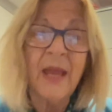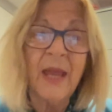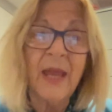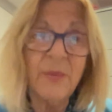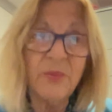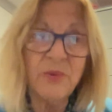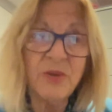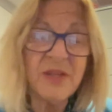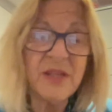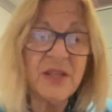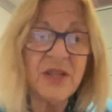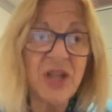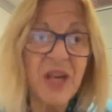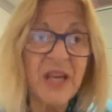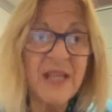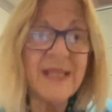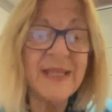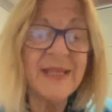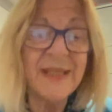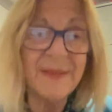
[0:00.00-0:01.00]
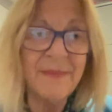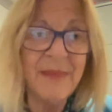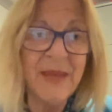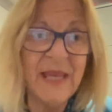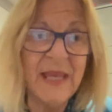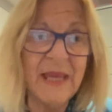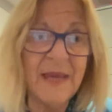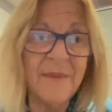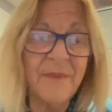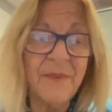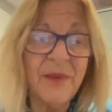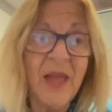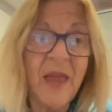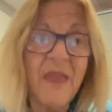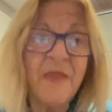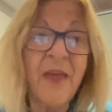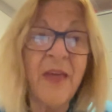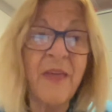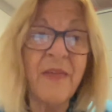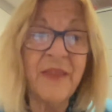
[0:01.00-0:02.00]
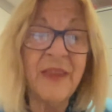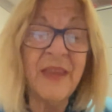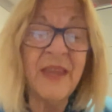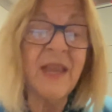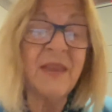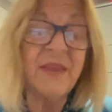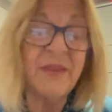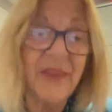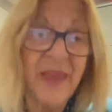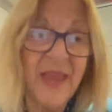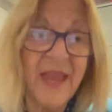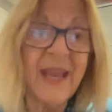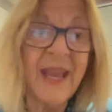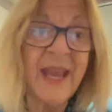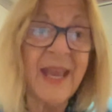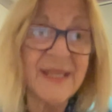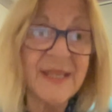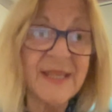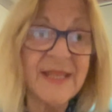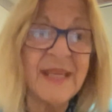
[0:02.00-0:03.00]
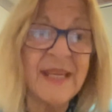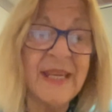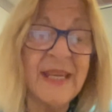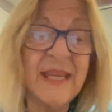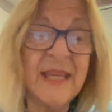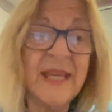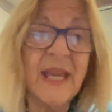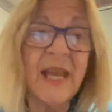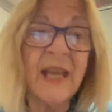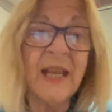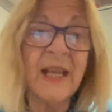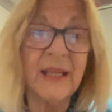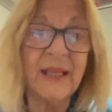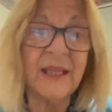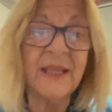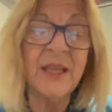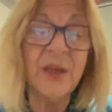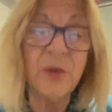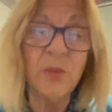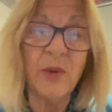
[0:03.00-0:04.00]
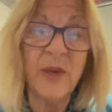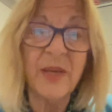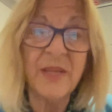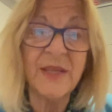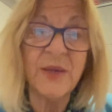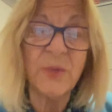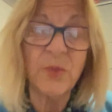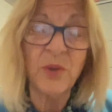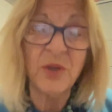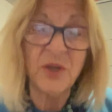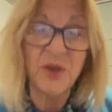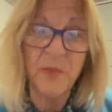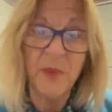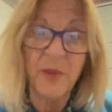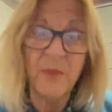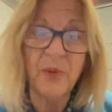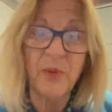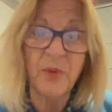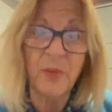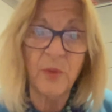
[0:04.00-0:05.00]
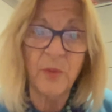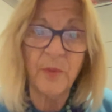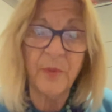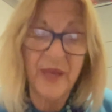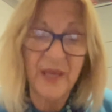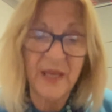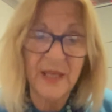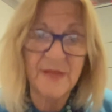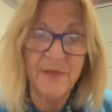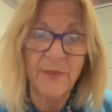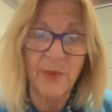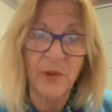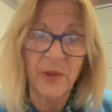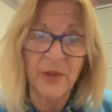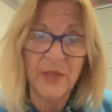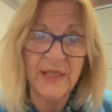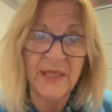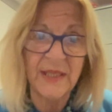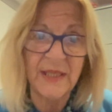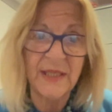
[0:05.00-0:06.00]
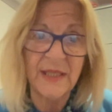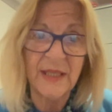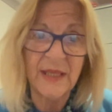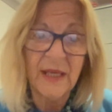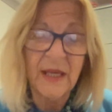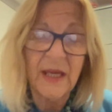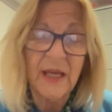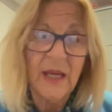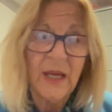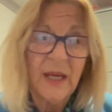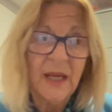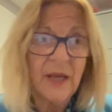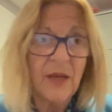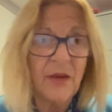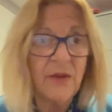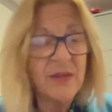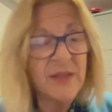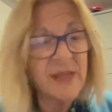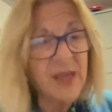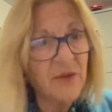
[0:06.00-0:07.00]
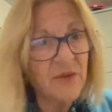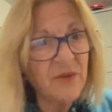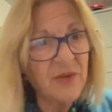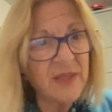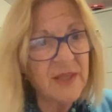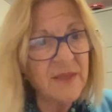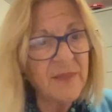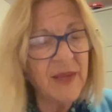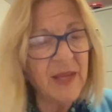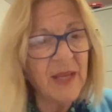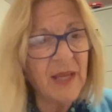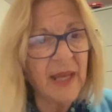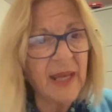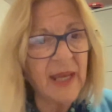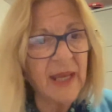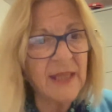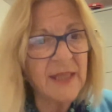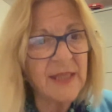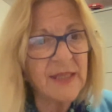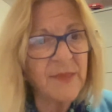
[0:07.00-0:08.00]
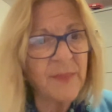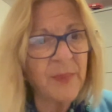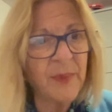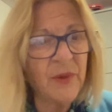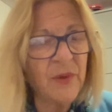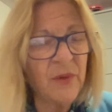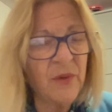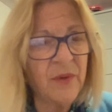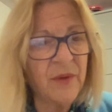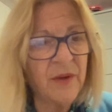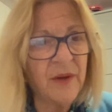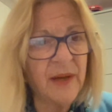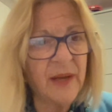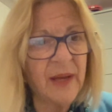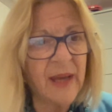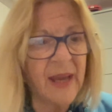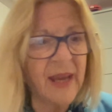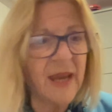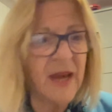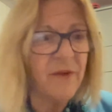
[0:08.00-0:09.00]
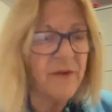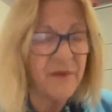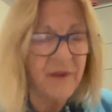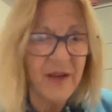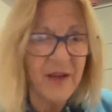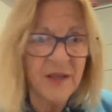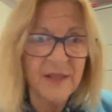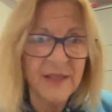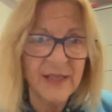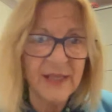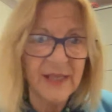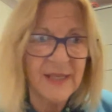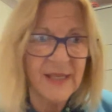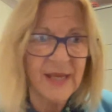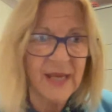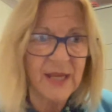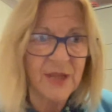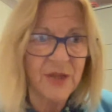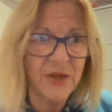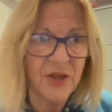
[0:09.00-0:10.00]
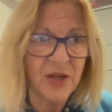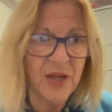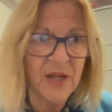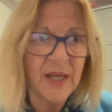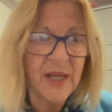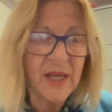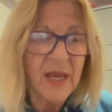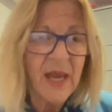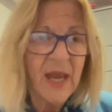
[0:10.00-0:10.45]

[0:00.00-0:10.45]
It would suggest to me that they can see clear ways in which people will be exploited. Now, it sounds to me like it's about their airfares, etc.